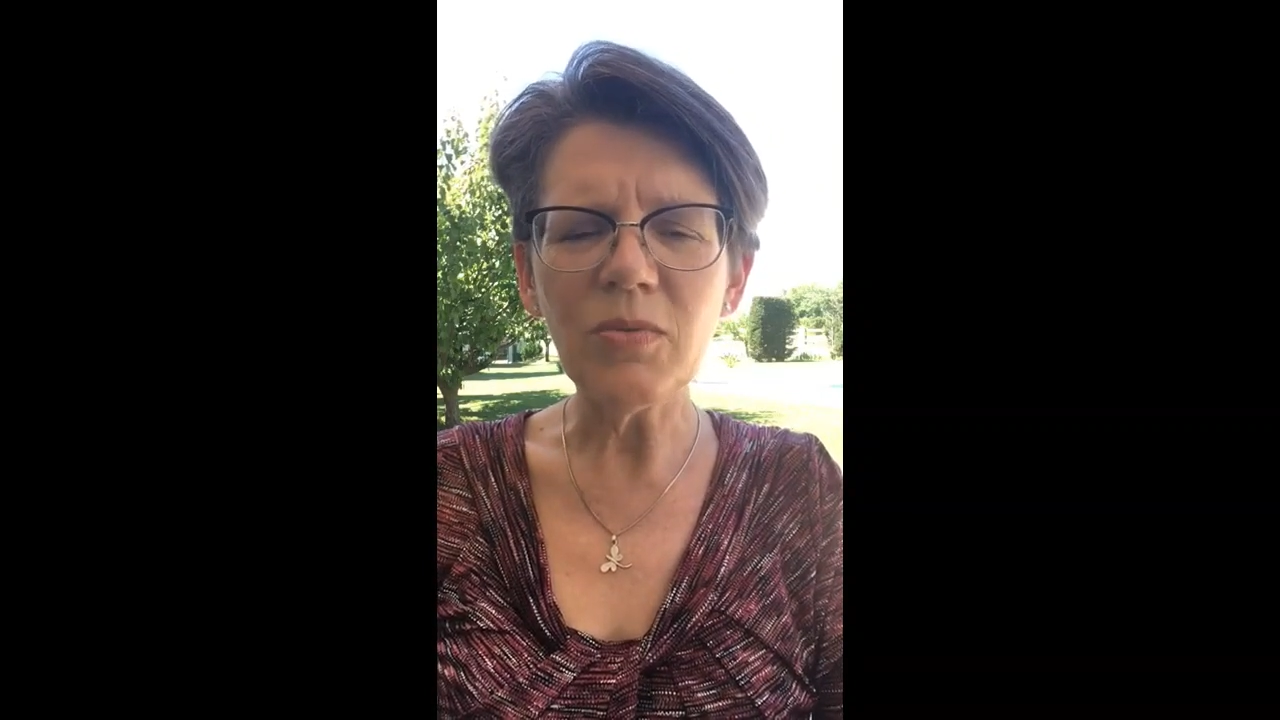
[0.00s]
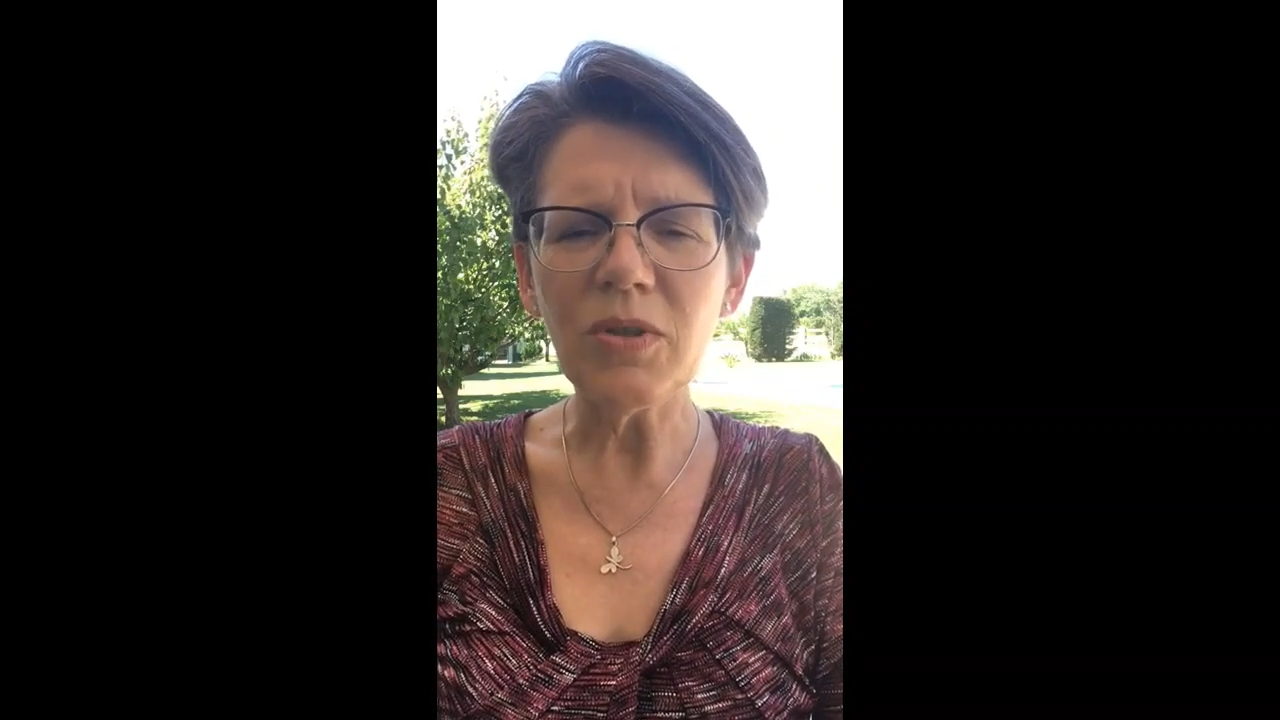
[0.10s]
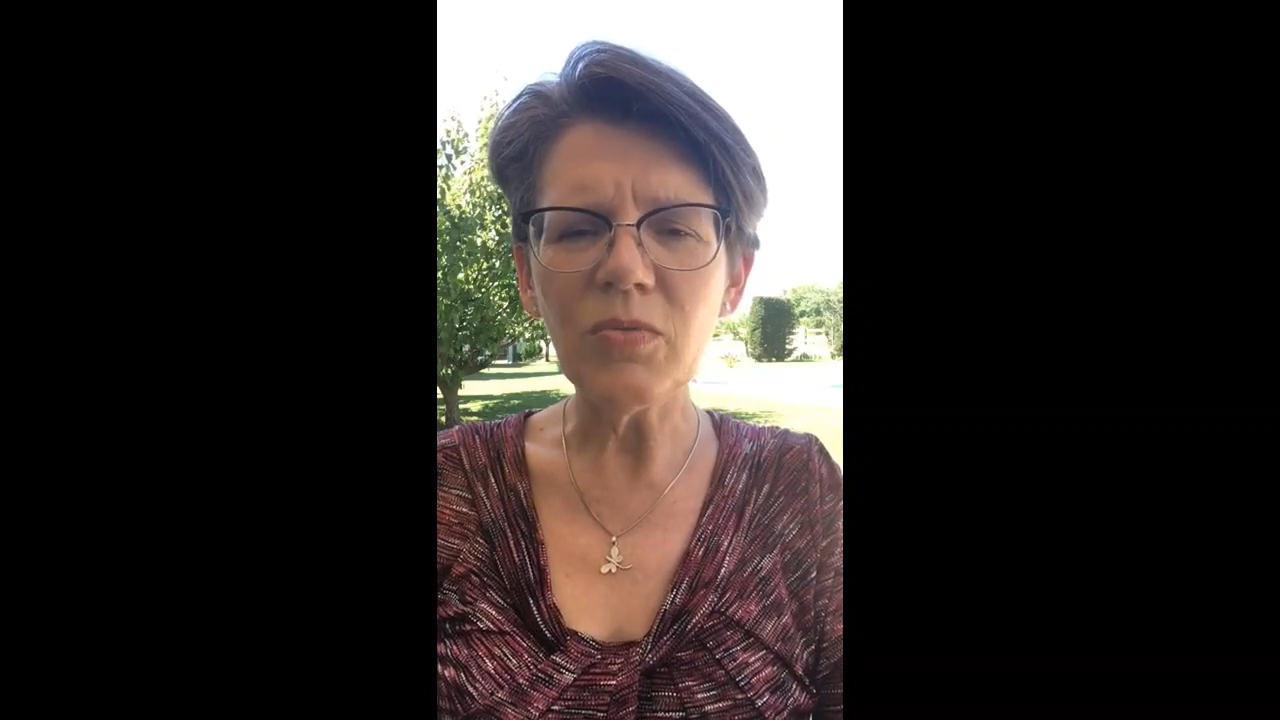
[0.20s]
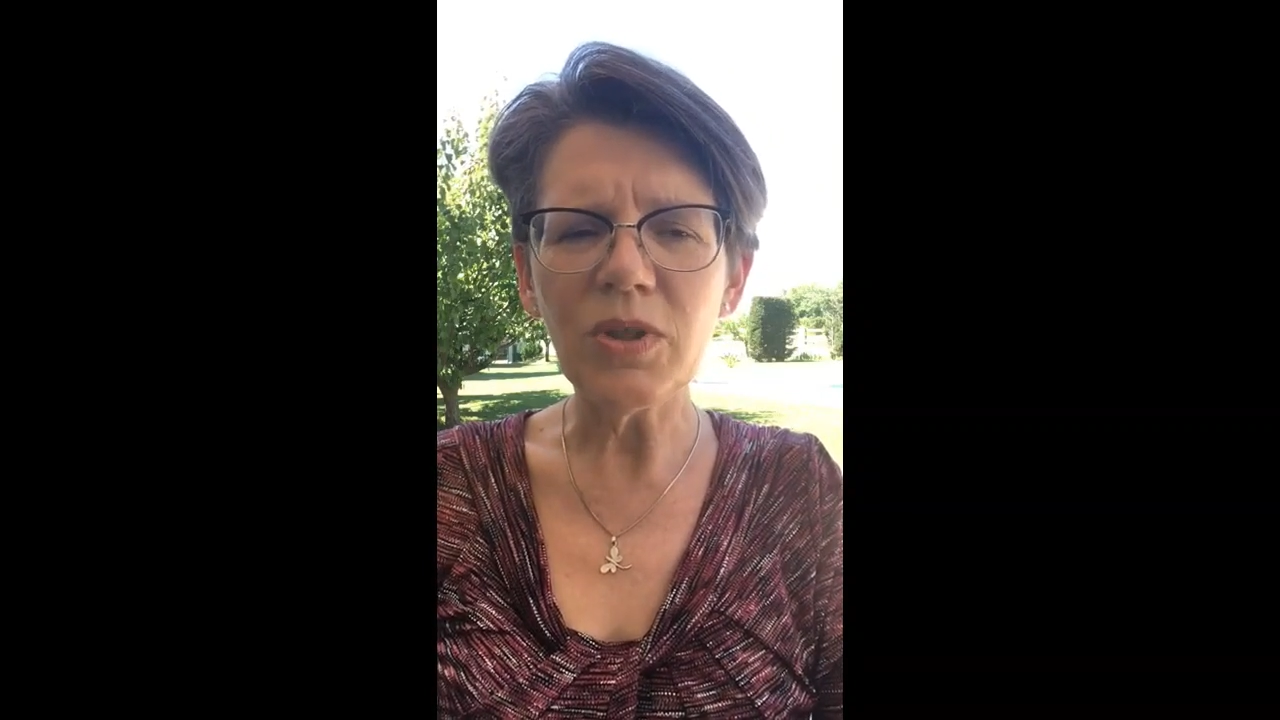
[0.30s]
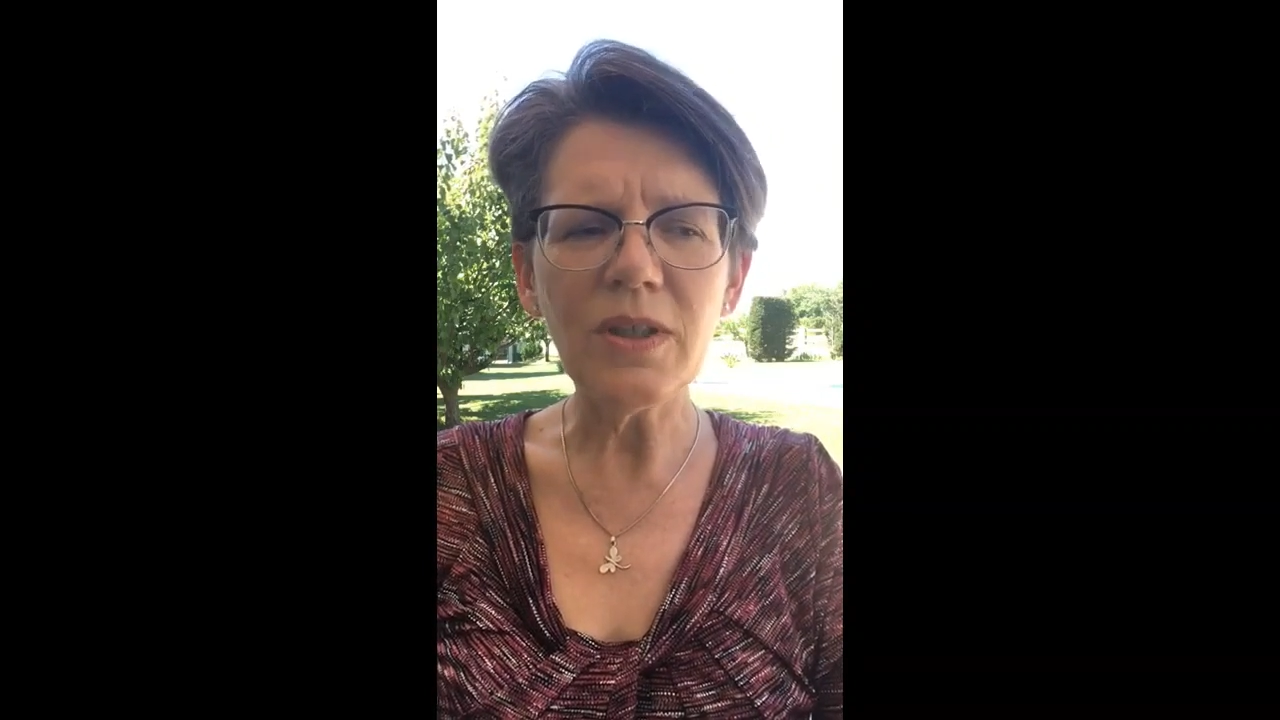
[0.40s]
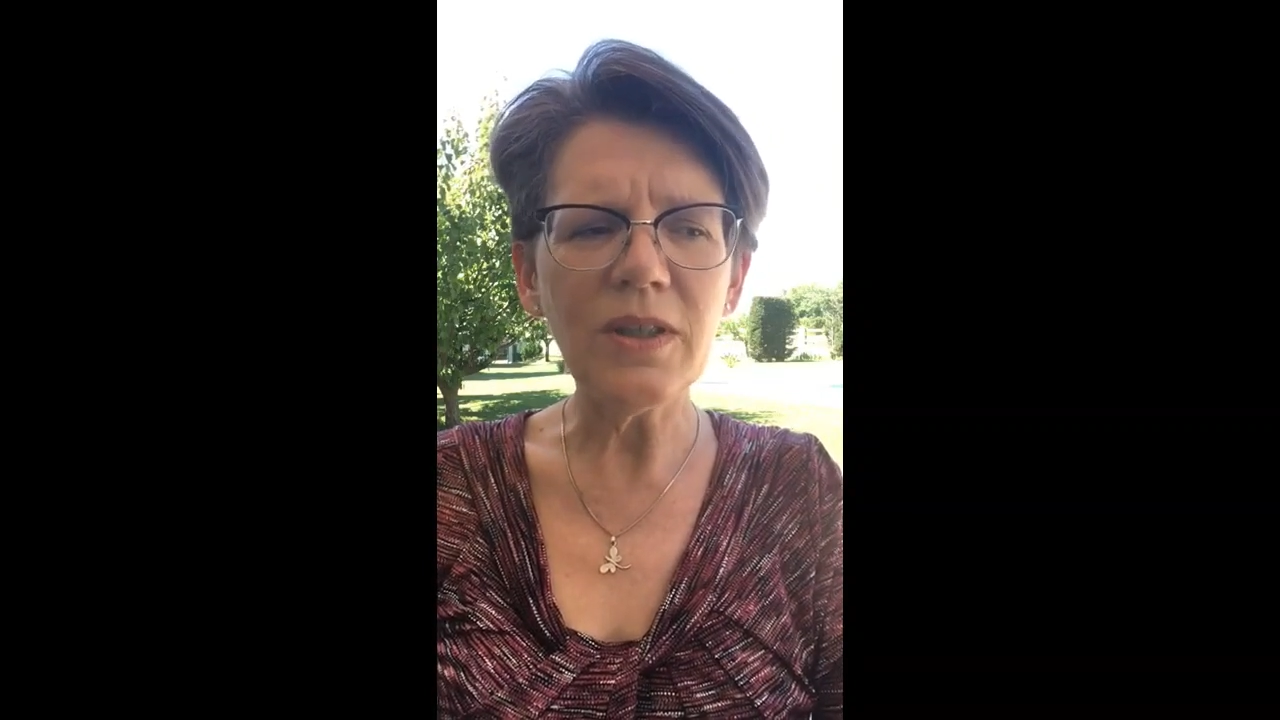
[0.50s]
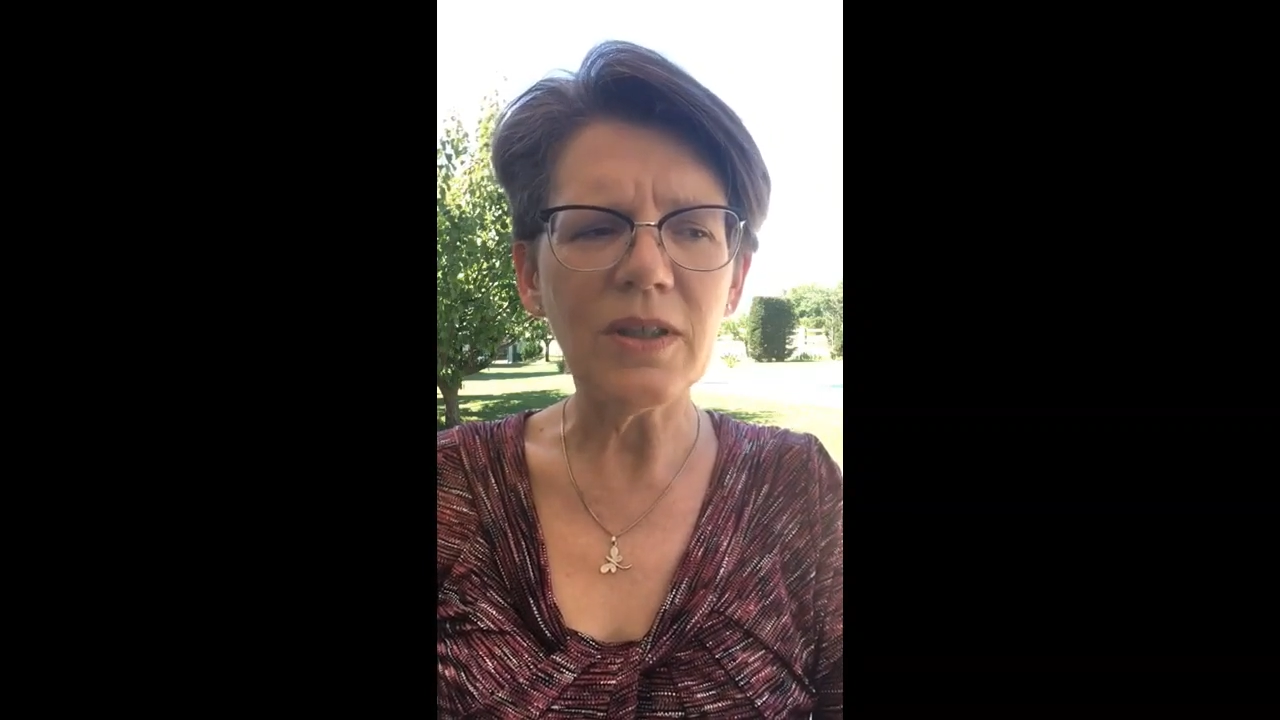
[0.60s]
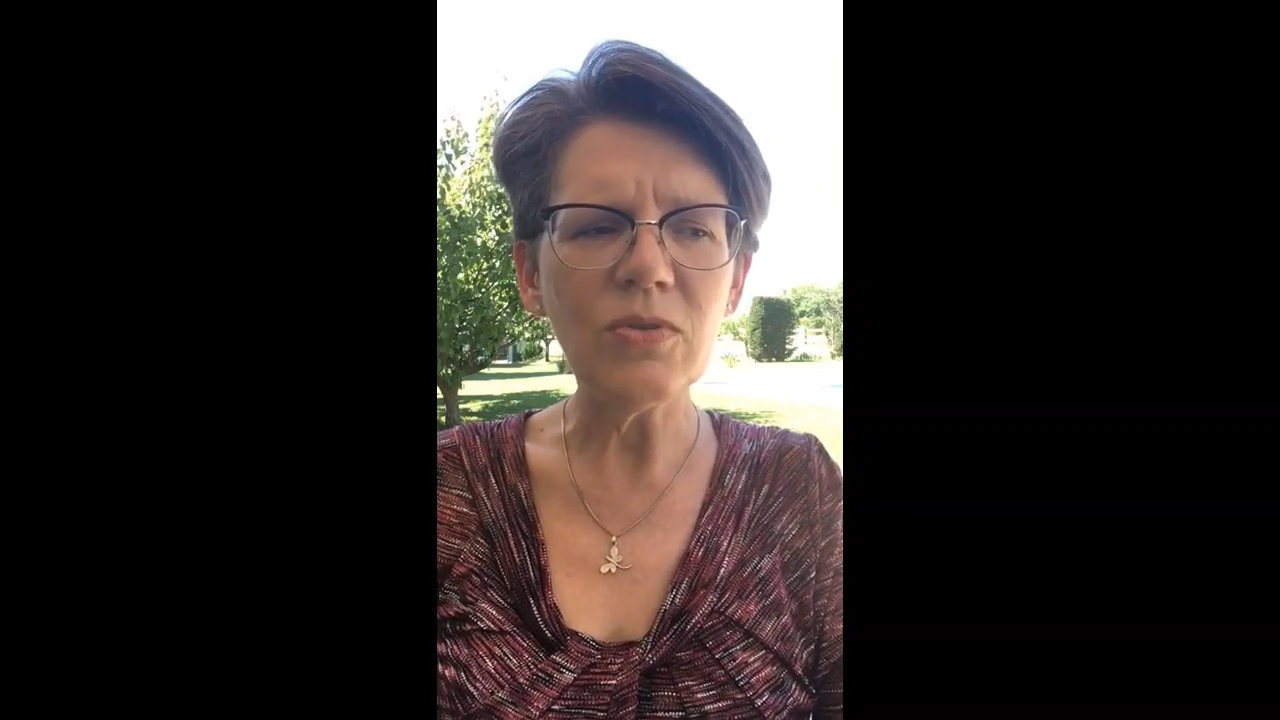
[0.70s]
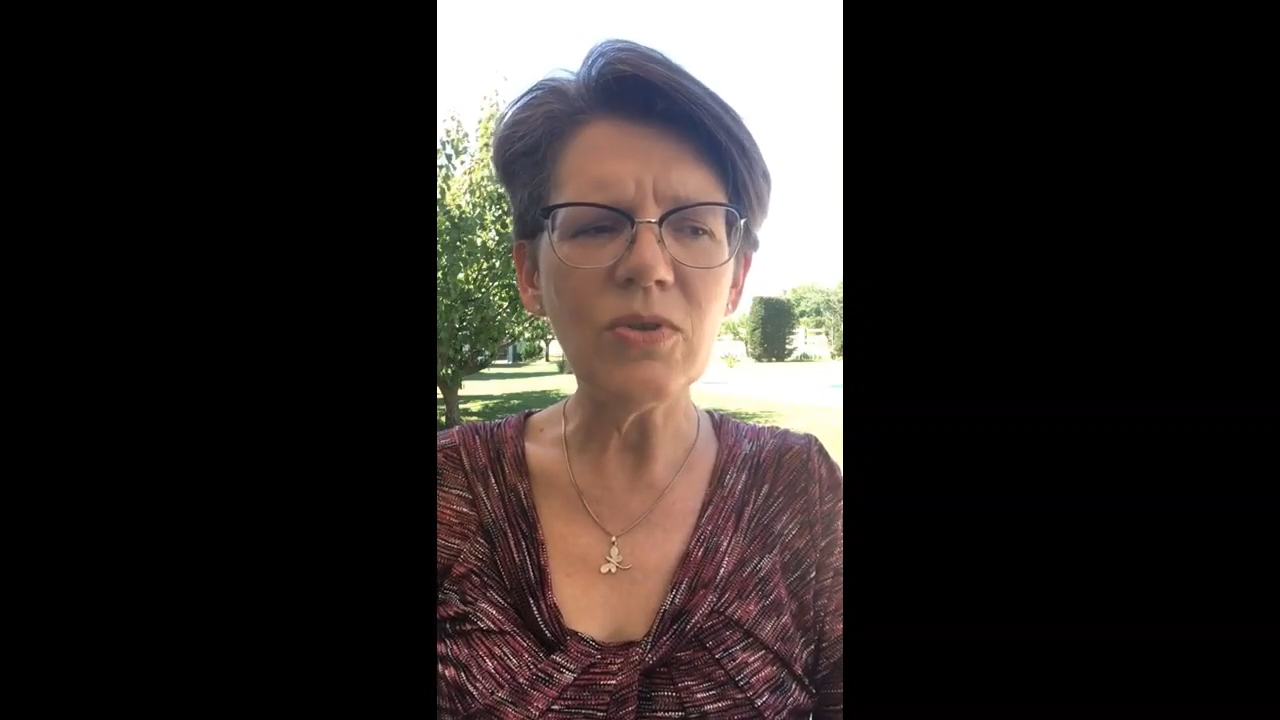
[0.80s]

when we're allowed